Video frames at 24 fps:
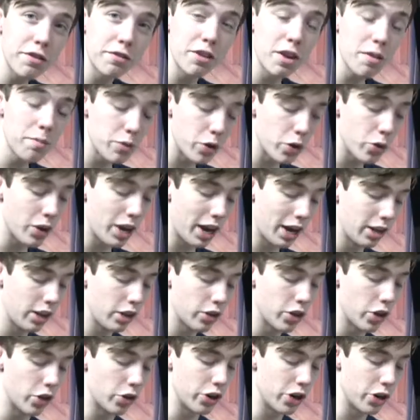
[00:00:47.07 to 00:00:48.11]
from New
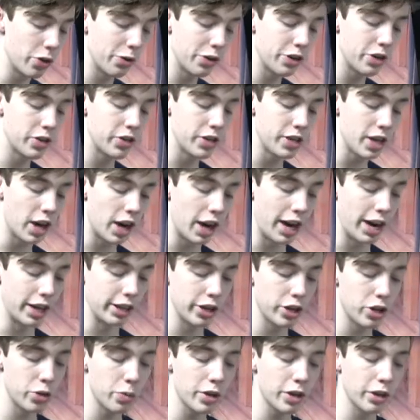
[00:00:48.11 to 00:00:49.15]
Caledonia, which is the
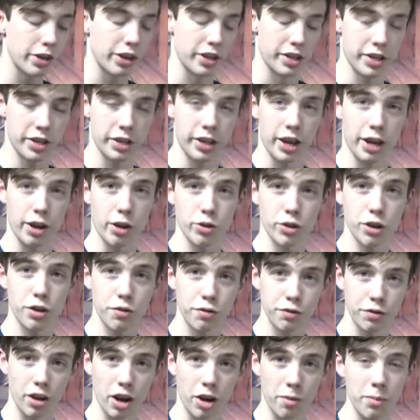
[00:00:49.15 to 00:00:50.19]
island where Crested Geckos are
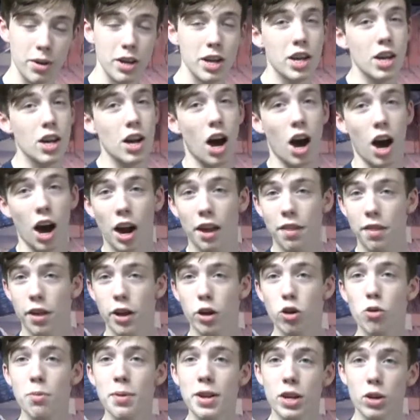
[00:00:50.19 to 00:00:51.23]
from, I
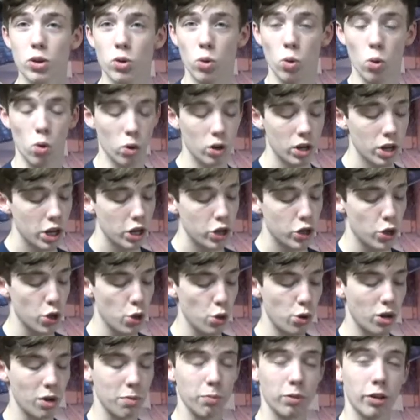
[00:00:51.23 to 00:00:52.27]
thought it would be cool
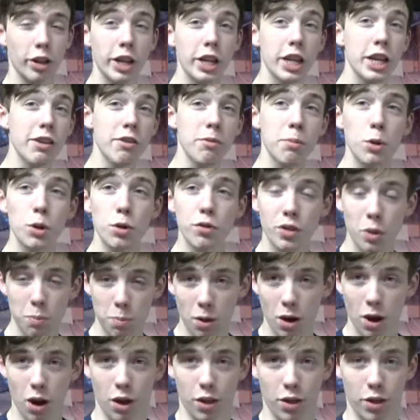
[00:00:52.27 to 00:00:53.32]
to completely remove the
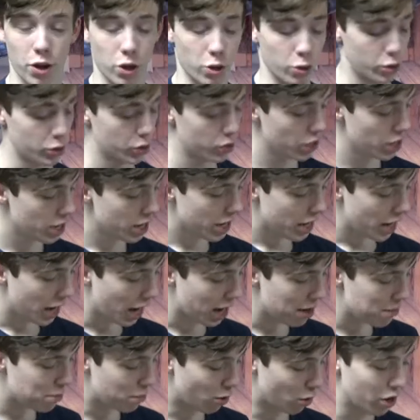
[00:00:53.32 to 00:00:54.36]
pothos
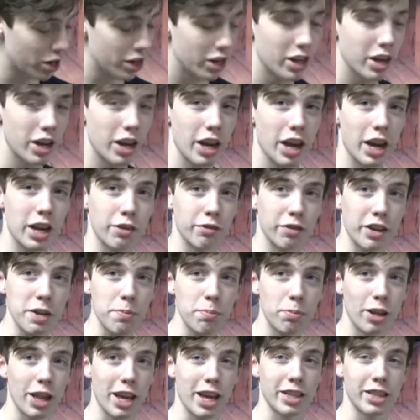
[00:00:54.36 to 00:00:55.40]
and
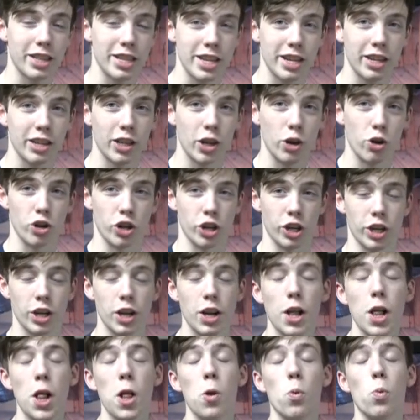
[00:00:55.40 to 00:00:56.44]
replant the enclosure
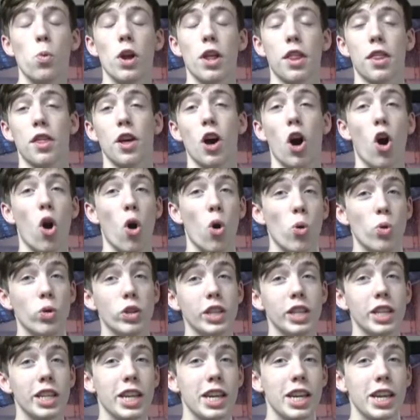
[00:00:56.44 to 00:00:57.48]
with
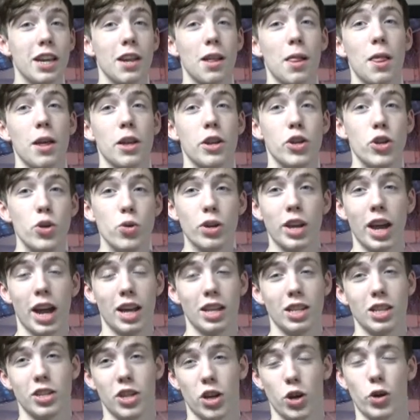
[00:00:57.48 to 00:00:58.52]
only New
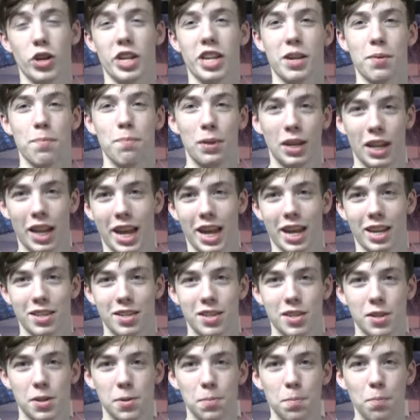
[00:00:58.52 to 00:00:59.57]
Caledonian
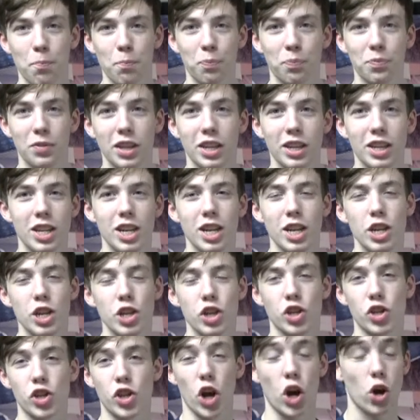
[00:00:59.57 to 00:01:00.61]
plants.
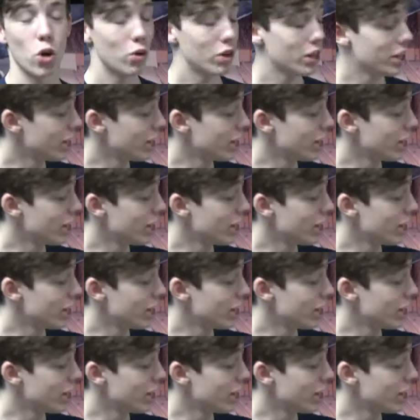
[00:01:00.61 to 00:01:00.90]
So